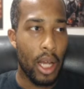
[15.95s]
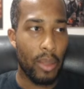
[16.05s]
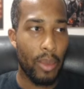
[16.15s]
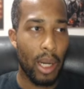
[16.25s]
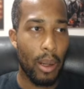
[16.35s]
It
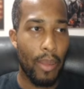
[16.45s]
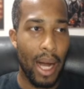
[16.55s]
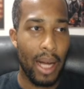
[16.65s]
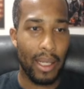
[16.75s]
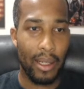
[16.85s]
should bring you a
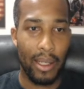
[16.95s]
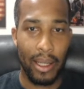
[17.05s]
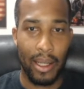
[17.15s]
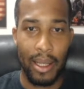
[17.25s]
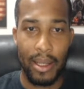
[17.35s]
box that looks
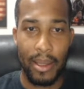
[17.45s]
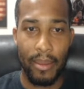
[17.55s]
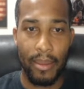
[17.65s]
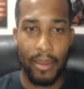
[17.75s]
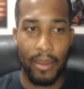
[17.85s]
like this.
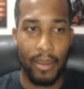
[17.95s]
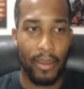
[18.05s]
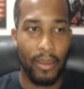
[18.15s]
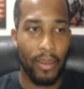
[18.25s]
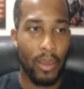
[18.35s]

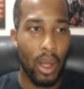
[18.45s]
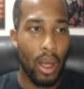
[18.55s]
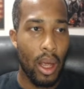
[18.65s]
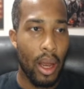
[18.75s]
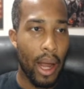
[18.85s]

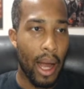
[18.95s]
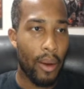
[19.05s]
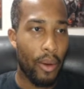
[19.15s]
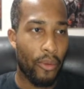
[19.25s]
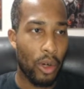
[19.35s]
Now,
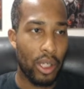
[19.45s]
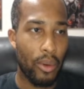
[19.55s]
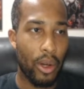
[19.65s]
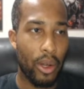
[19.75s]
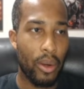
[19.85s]
first
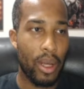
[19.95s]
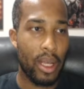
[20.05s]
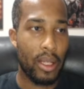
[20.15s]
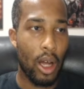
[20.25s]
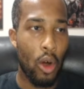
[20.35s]
thing we want to do
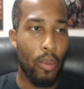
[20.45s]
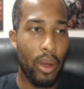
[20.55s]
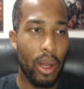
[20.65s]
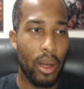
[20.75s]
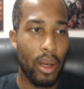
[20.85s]
is
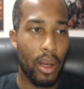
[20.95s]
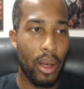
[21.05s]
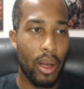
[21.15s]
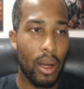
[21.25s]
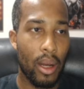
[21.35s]
open
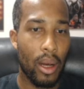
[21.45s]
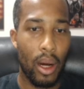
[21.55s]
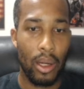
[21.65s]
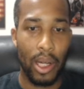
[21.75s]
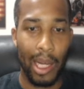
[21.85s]

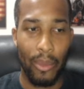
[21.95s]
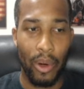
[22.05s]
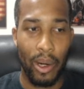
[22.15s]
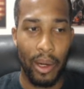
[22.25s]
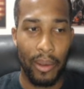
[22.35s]
our document
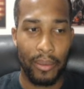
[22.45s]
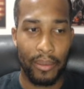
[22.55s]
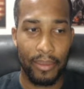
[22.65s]
right here